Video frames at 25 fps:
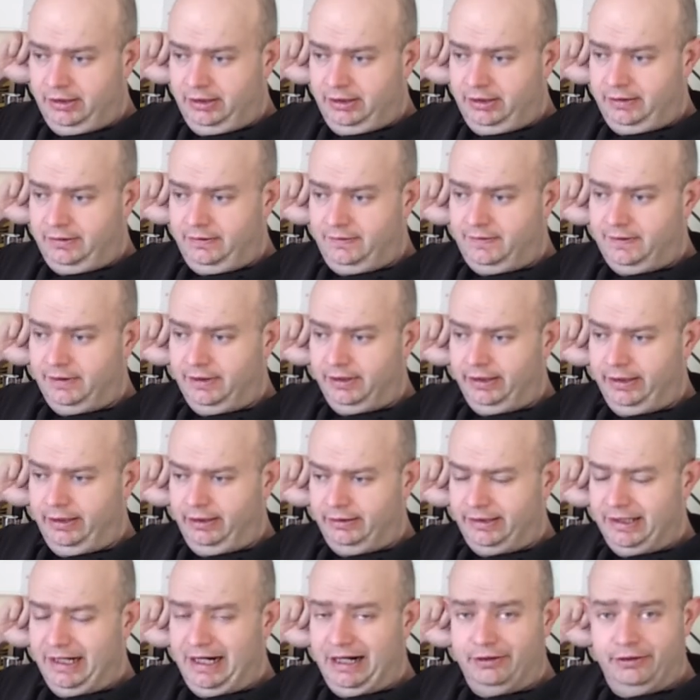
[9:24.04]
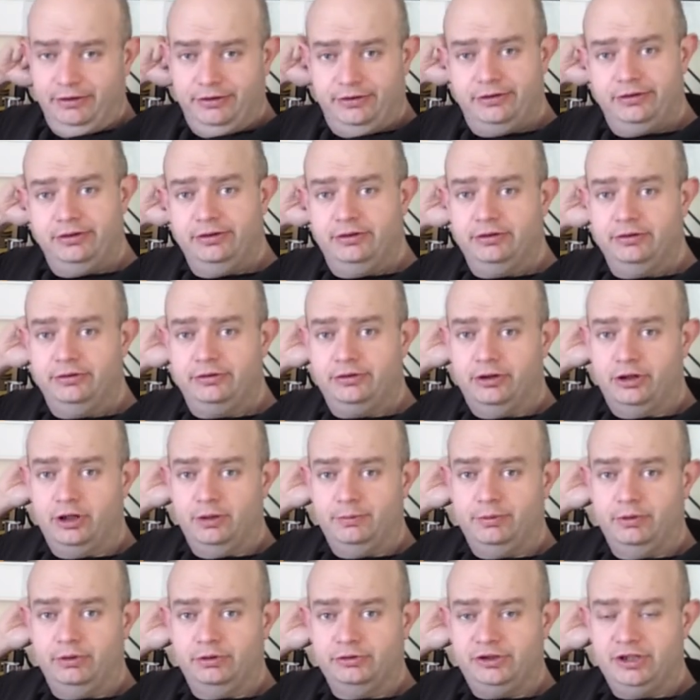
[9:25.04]
Garrett
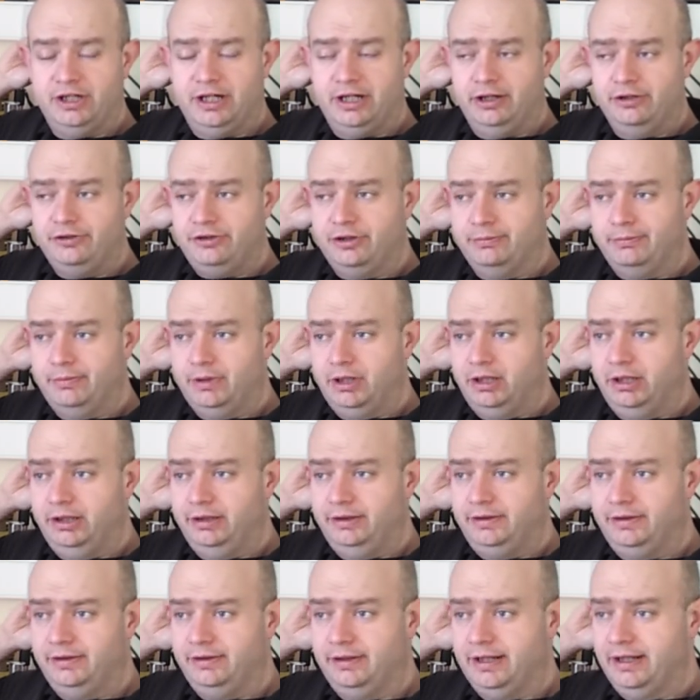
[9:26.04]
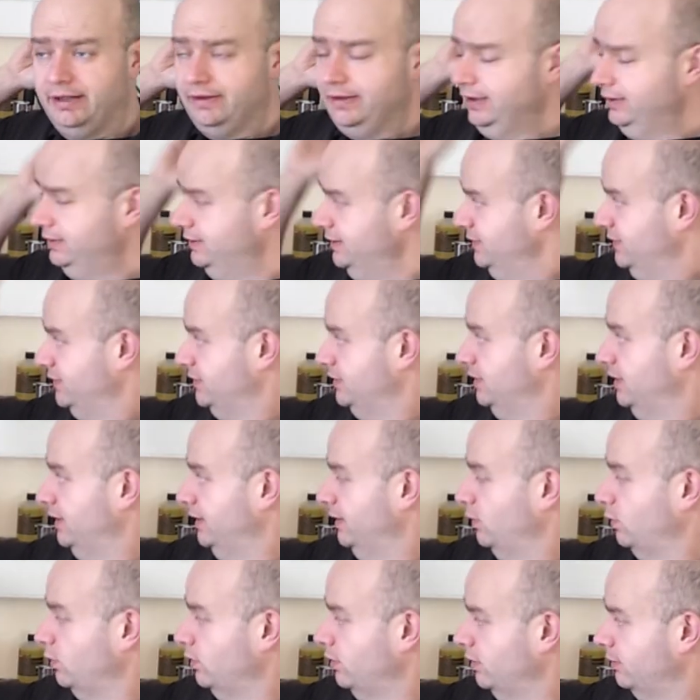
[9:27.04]
turbocharger mod, and that this guy
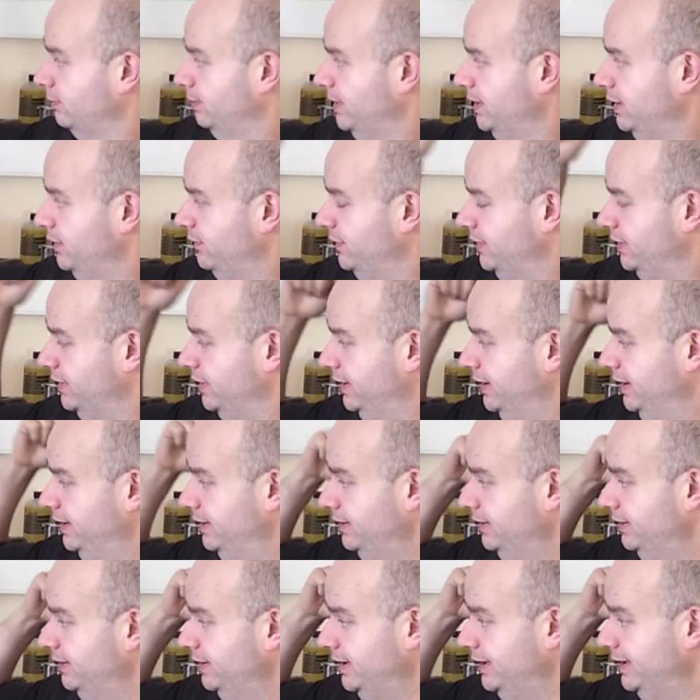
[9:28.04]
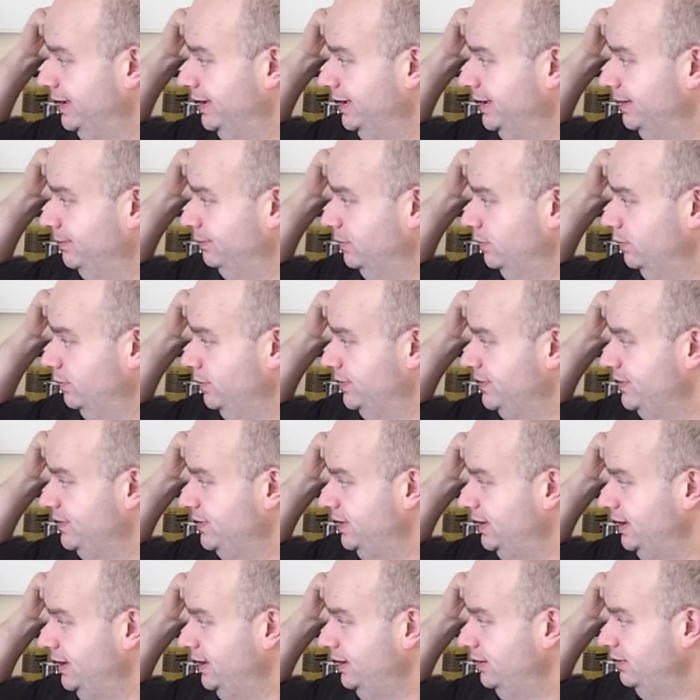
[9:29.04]
will work perfectly, but we'll
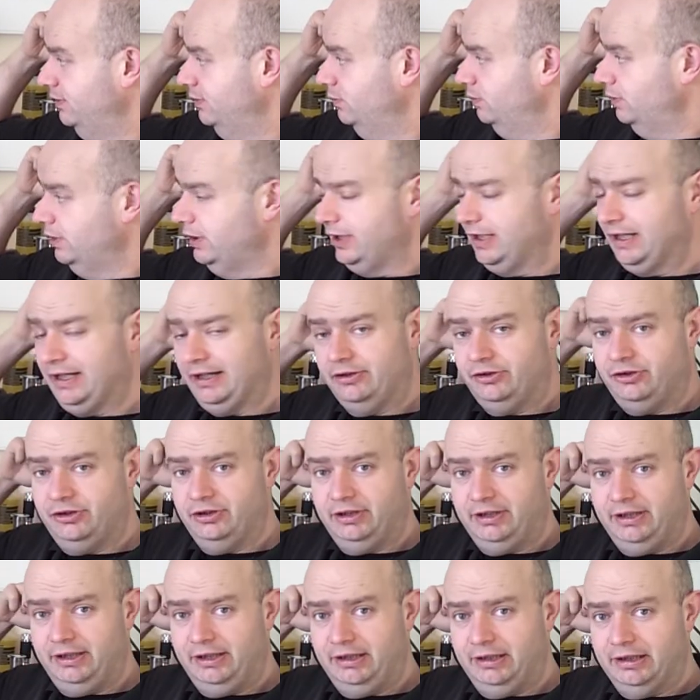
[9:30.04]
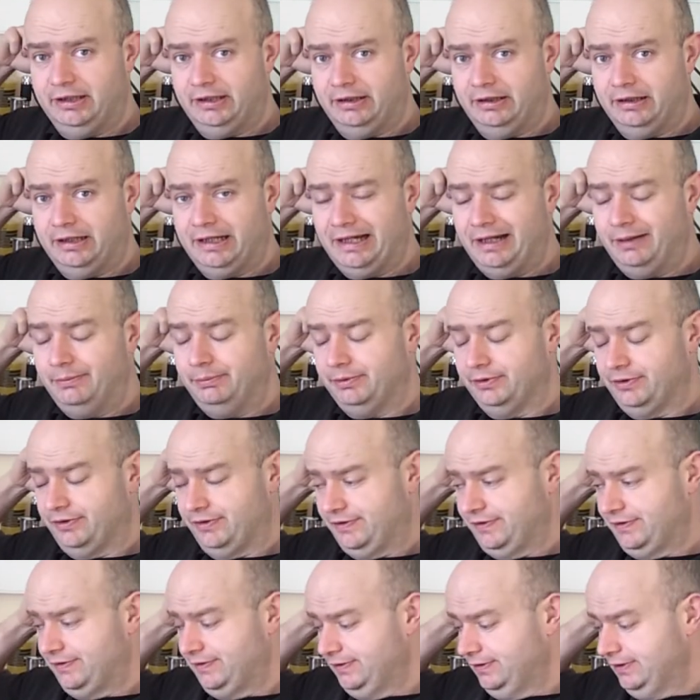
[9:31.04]
see what actually
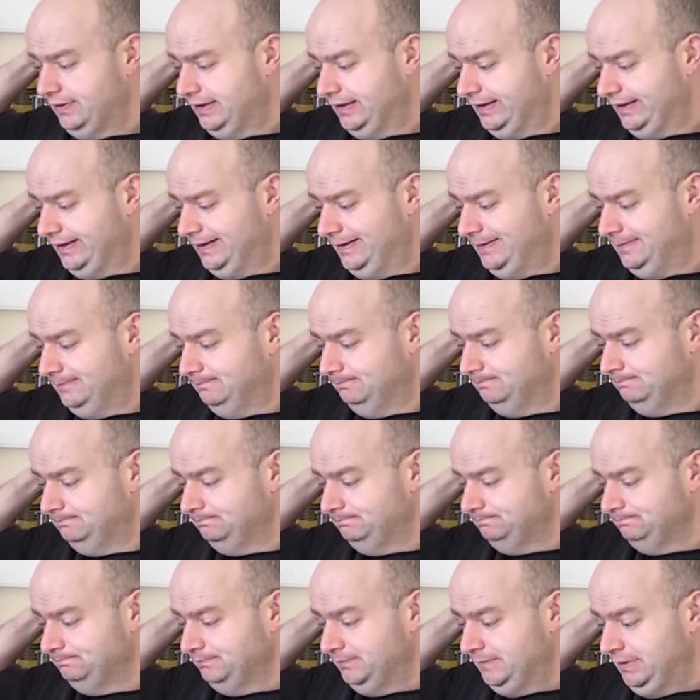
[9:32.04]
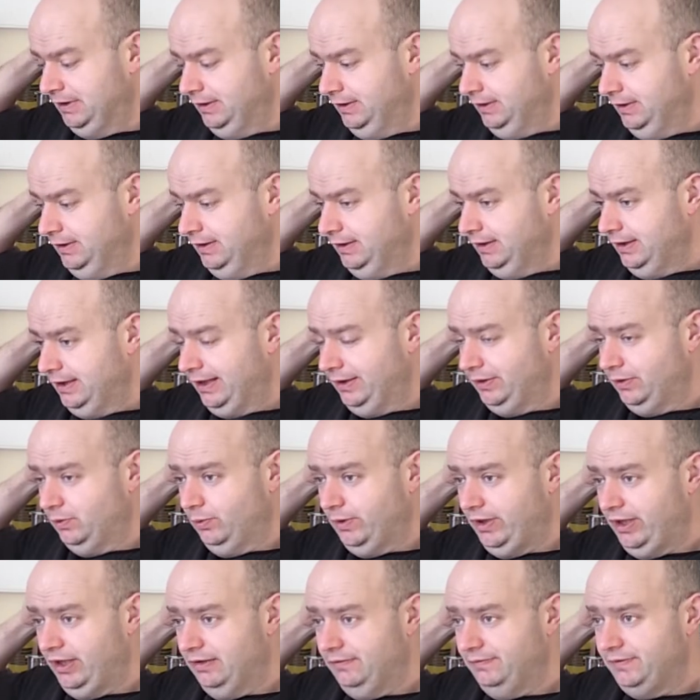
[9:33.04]
happens. And the
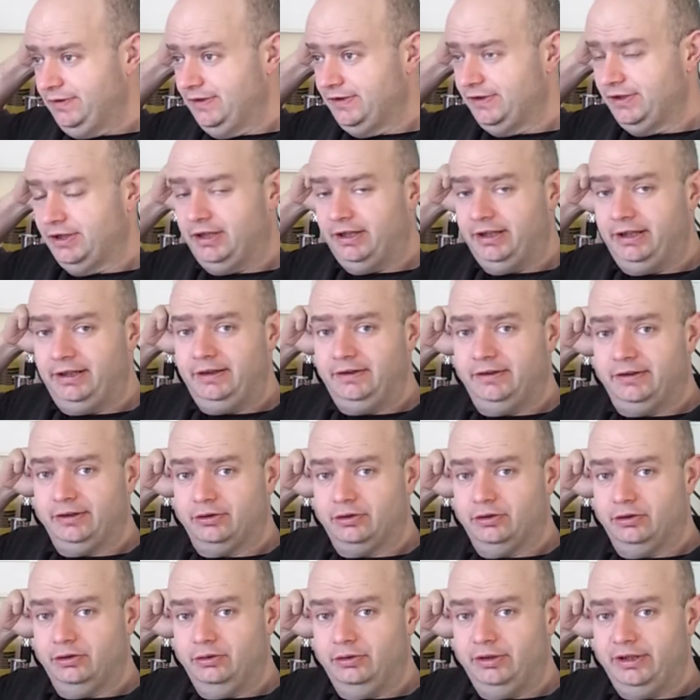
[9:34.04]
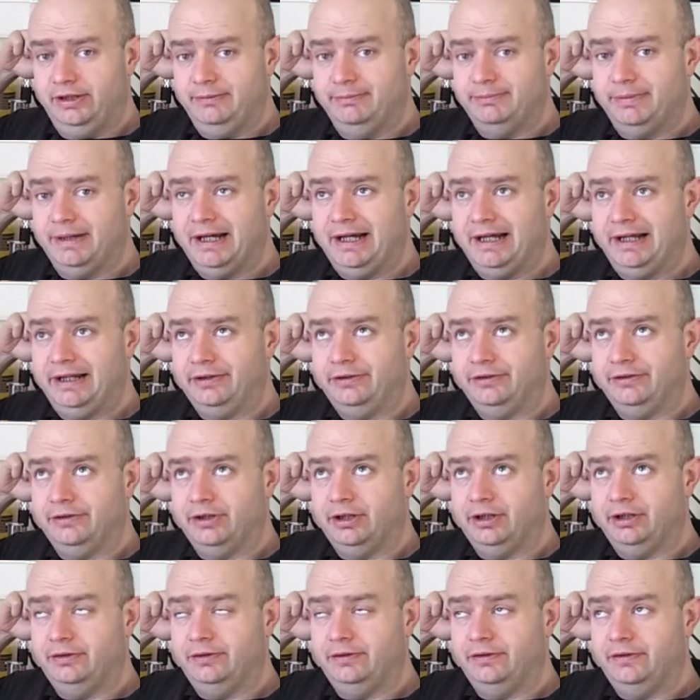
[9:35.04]
way I've designed the cooling band
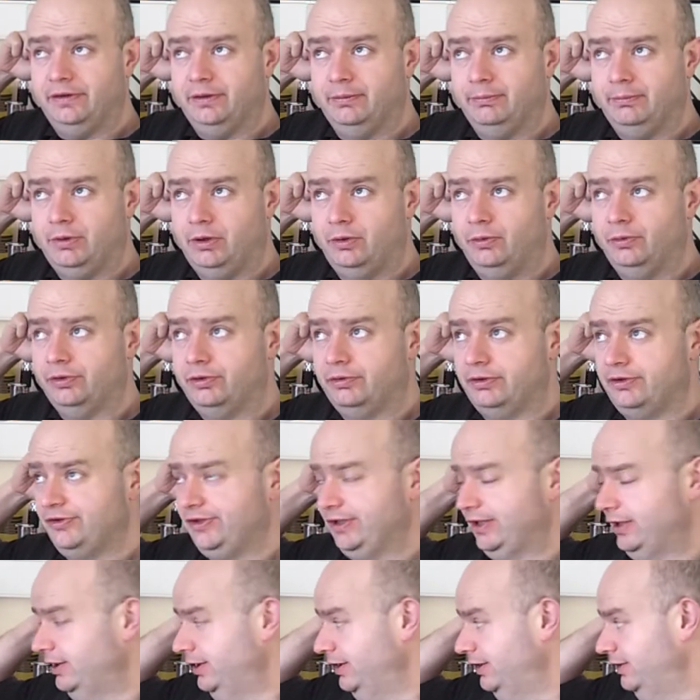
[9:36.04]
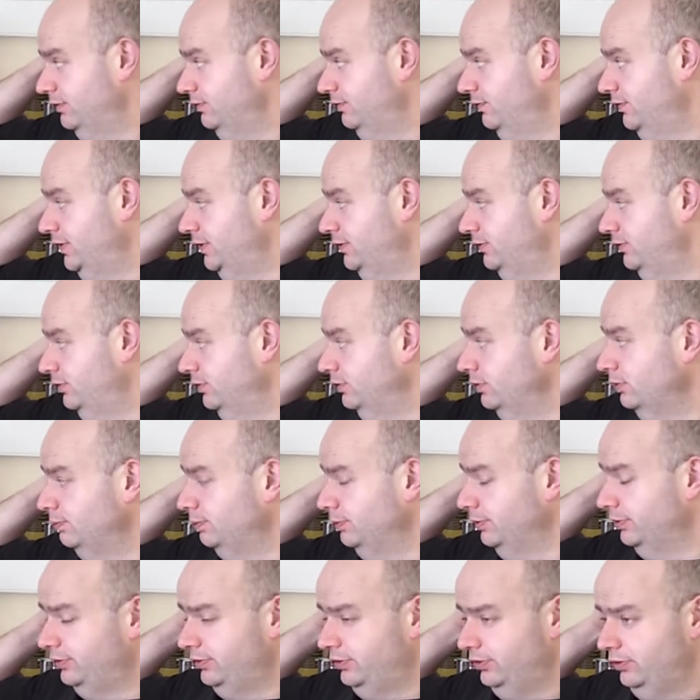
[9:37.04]
on the motor is that I can fit
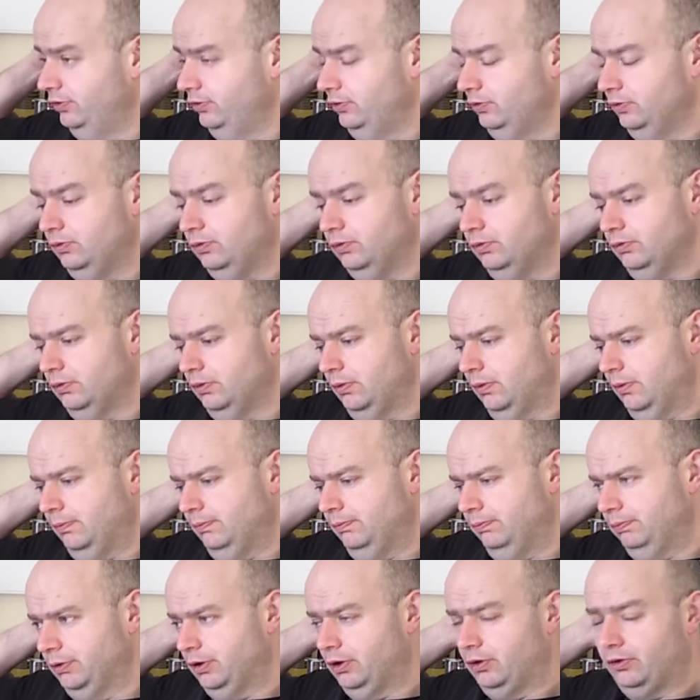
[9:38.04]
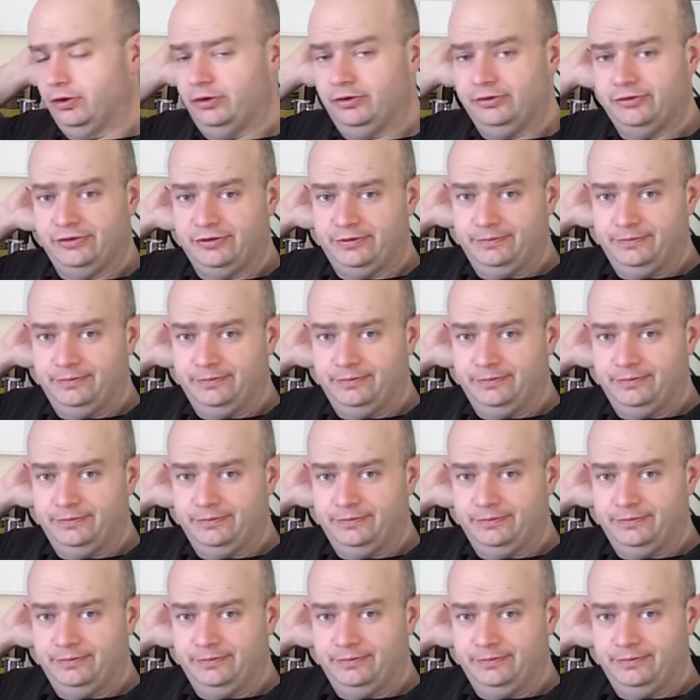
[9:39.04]
two blowers.